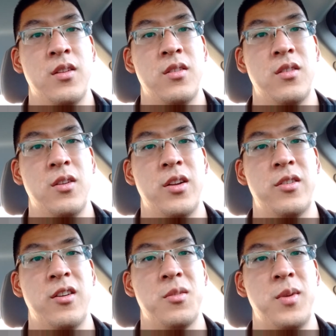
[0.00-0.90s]
So it
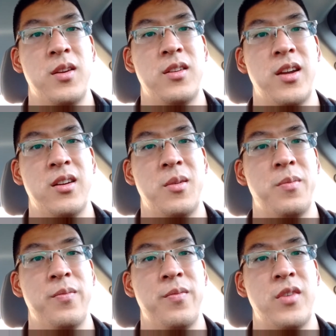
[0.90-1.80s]
tells me that
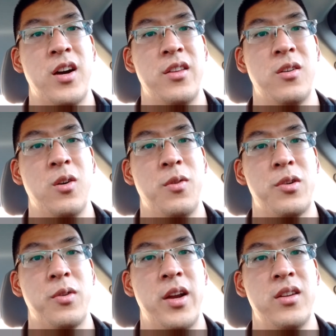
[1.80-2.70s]
I'm either
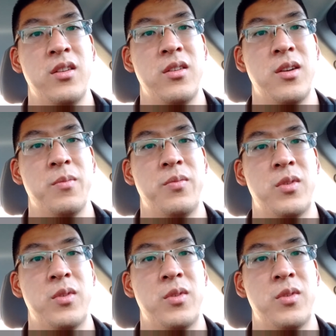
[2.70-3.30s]
overtrained, I'm